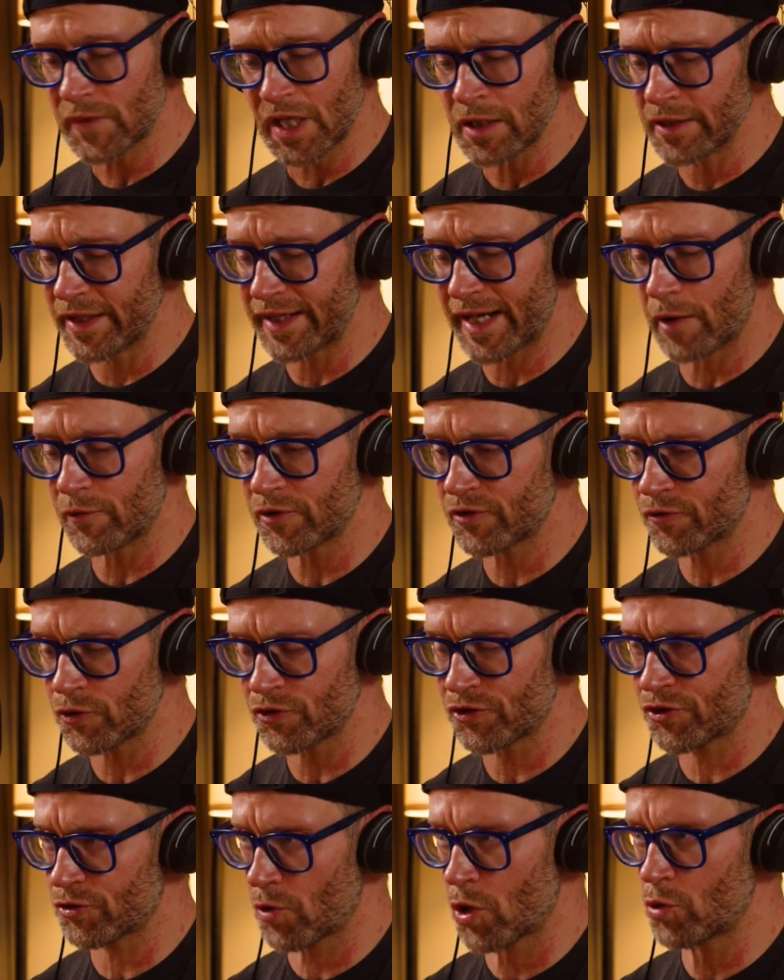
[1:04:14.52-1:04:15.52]
like I was
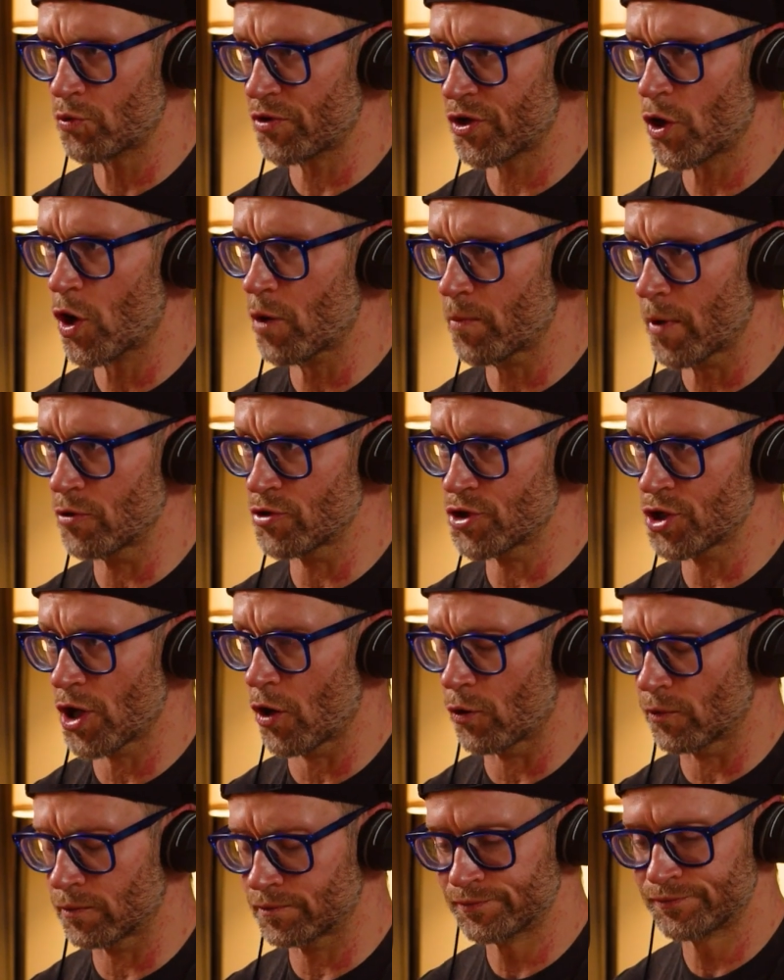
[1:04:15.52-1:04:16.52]
first thrown with Hobo Joe.